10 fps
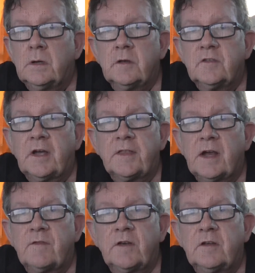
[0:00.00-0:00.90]
South
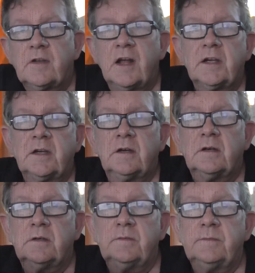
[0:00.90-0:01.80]
Africa is like
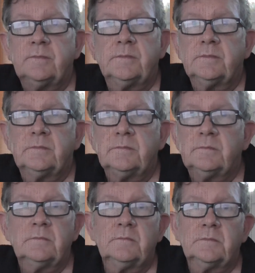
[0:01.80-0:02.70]
a
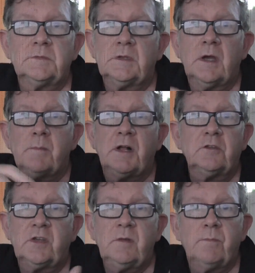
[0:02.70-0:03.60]

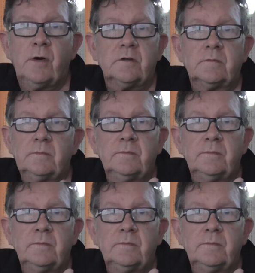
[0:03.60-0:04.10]
melting pot